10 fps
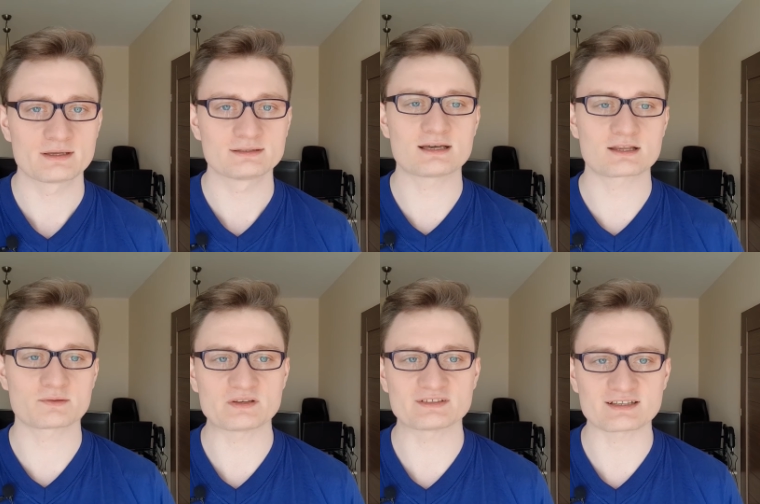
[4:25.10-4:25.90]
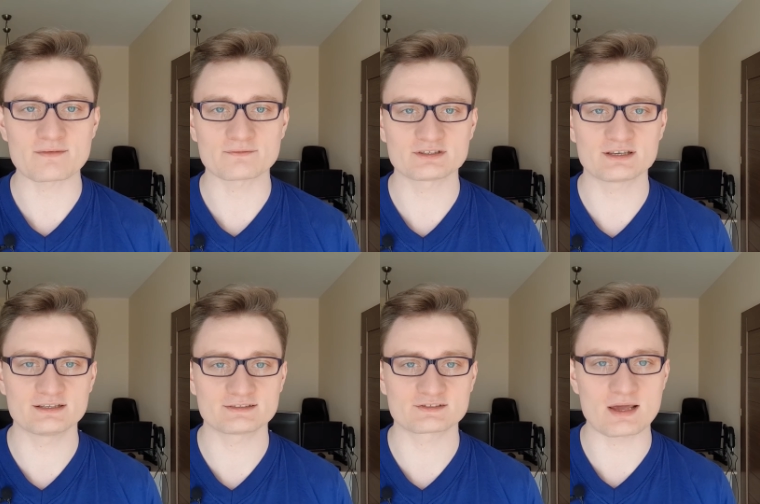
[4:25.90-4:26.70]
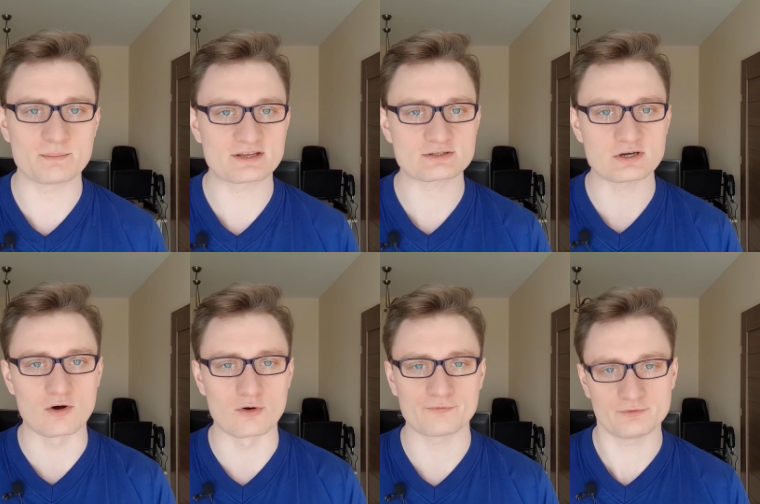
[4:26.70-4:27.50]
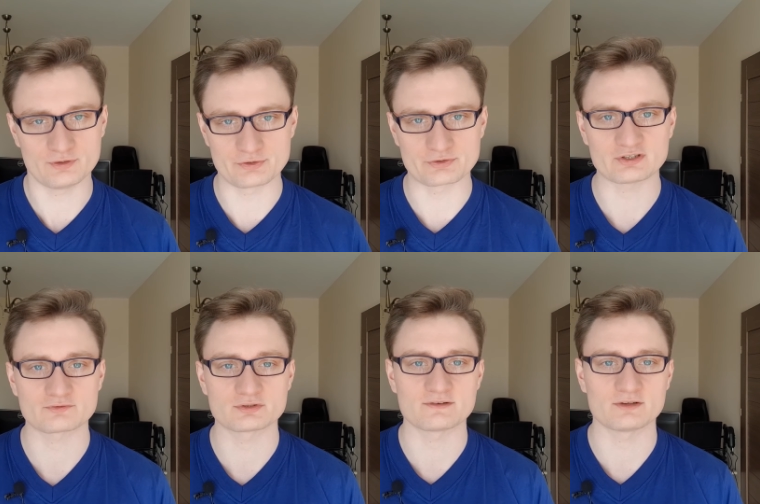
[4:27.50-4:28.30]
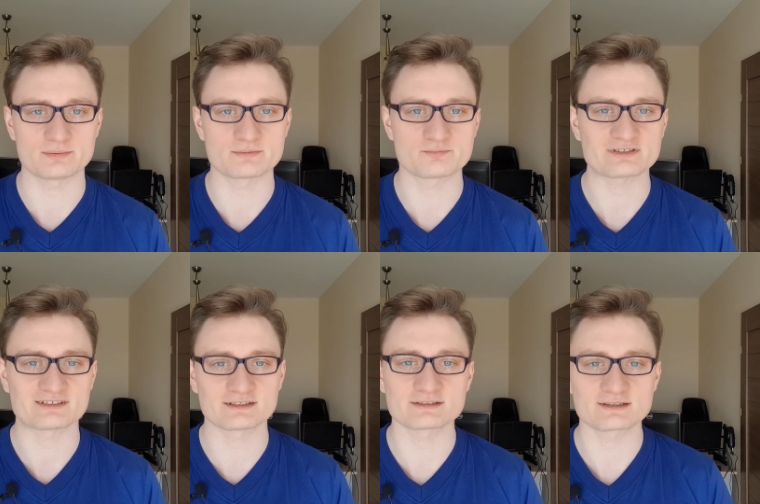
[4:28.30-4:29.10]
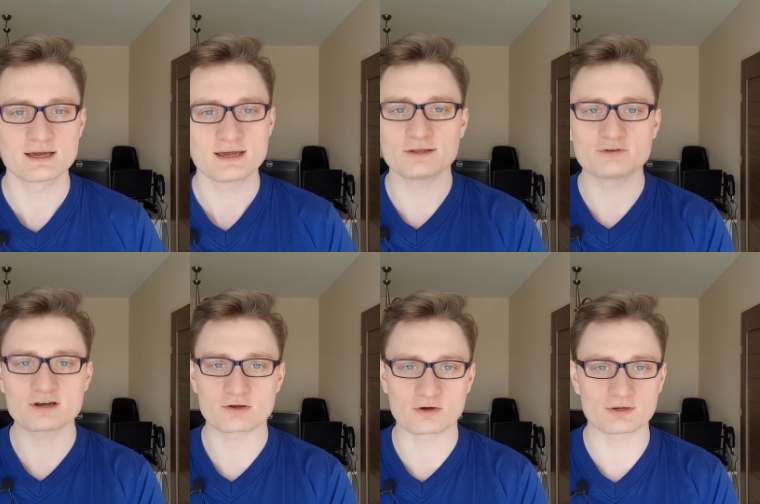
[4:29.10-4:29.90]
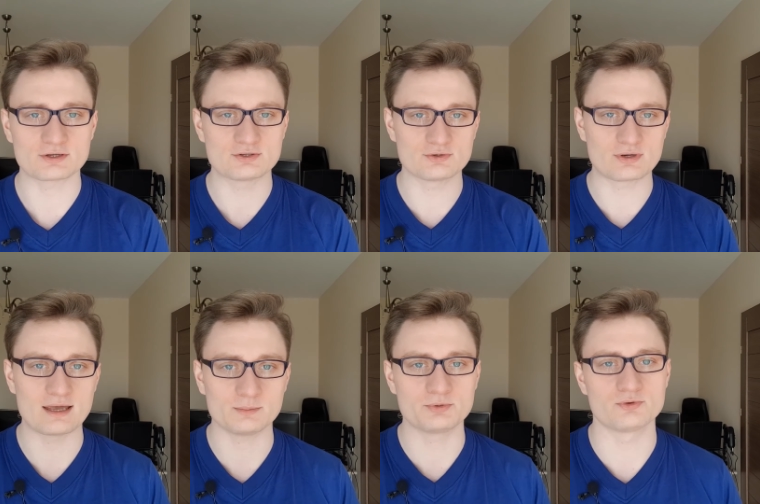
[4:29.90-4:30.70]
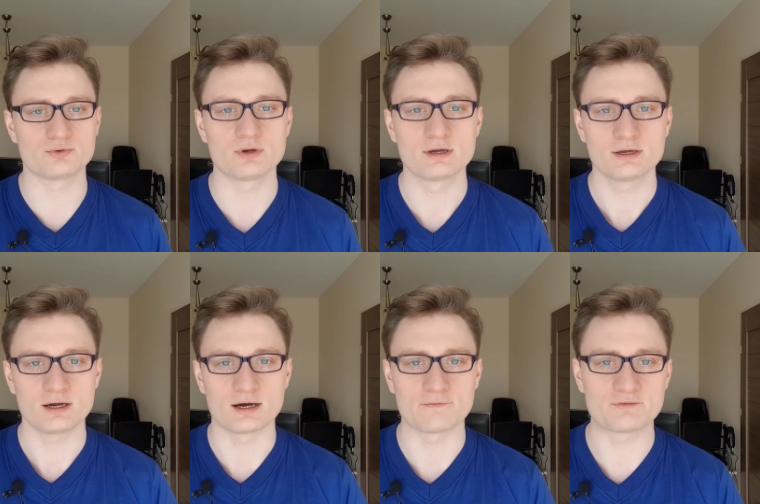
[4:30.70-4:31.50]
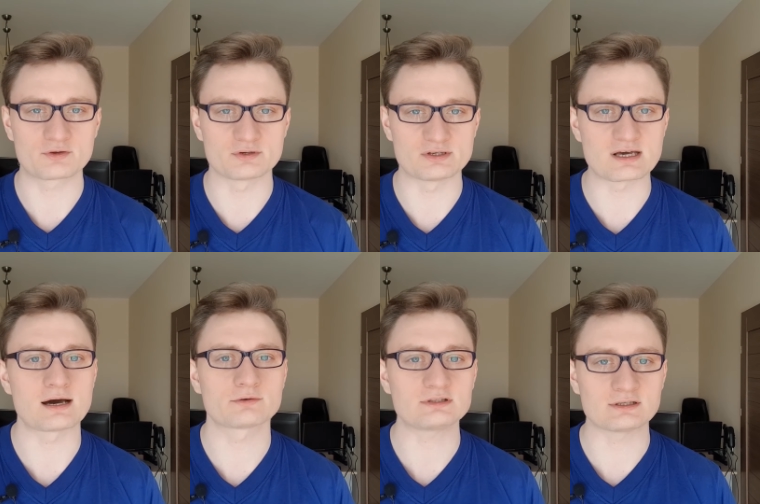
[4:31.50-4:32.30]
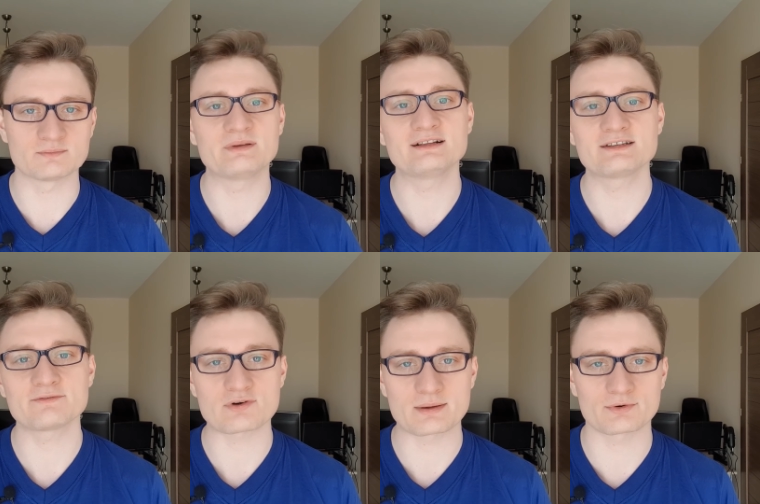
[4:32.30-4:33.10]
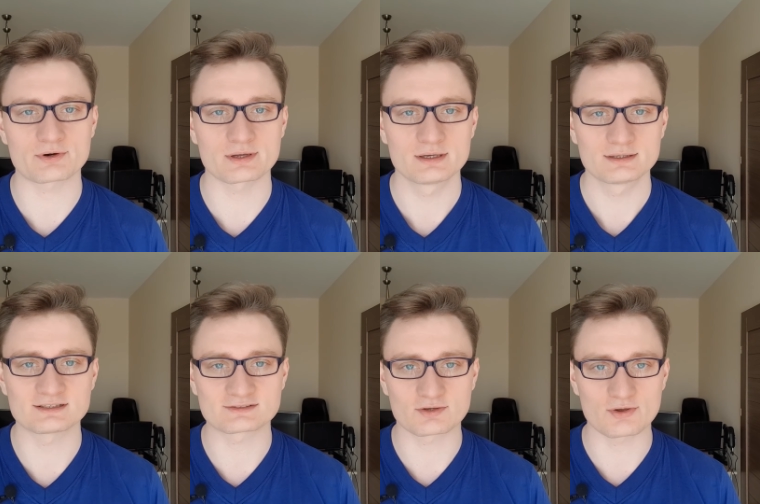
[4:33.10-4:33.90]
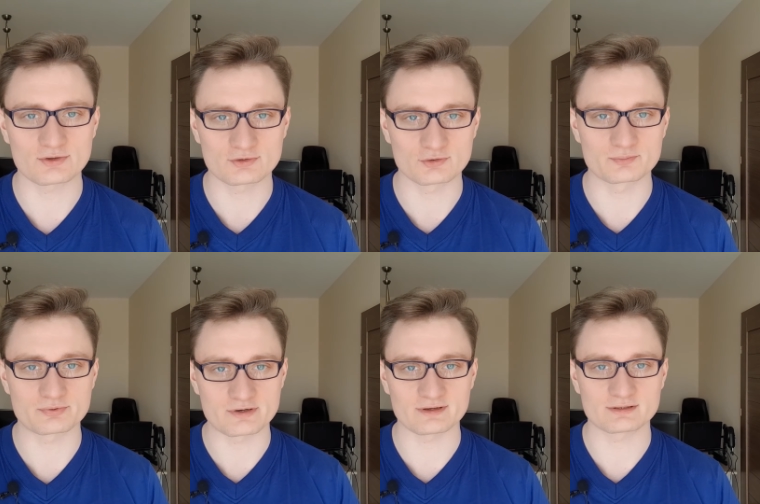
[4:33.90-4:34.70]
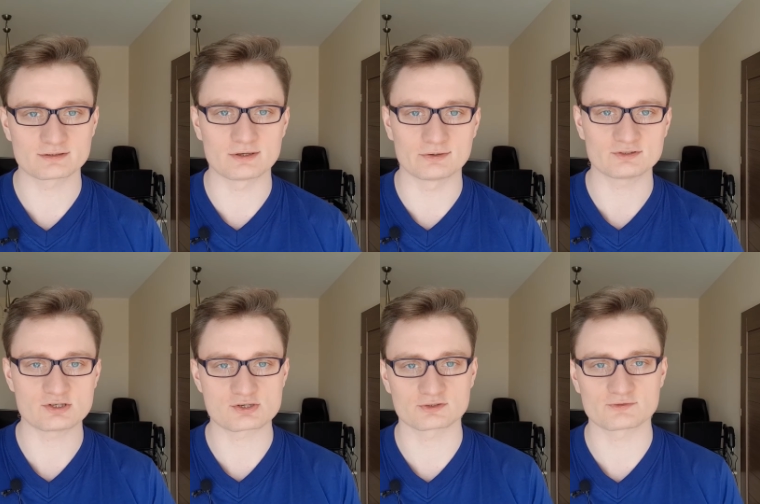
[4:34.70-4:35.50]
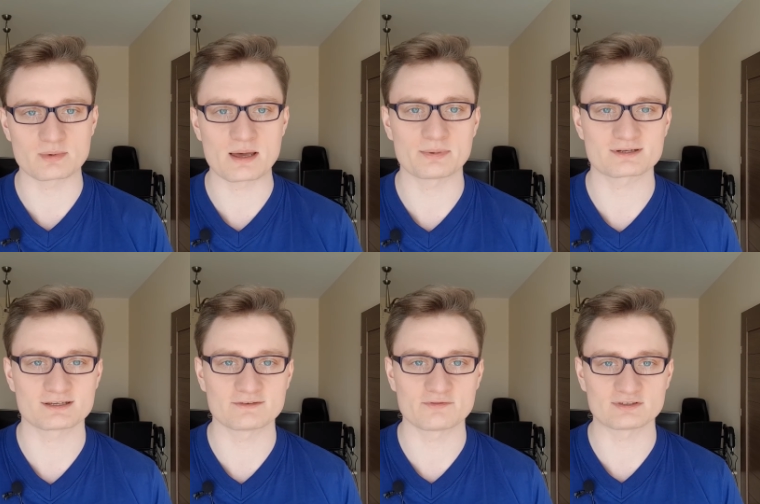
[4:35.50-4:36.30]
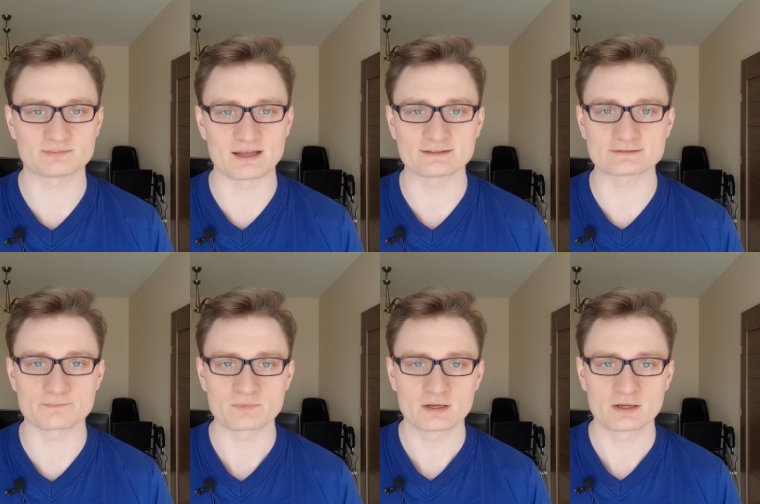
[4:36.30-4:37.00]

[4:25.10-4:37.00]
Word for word: then it means something is a bit off in your software development processes and we are going to help you uh, figure it out and build a framework that's going to prevent those issues from happening in the first place.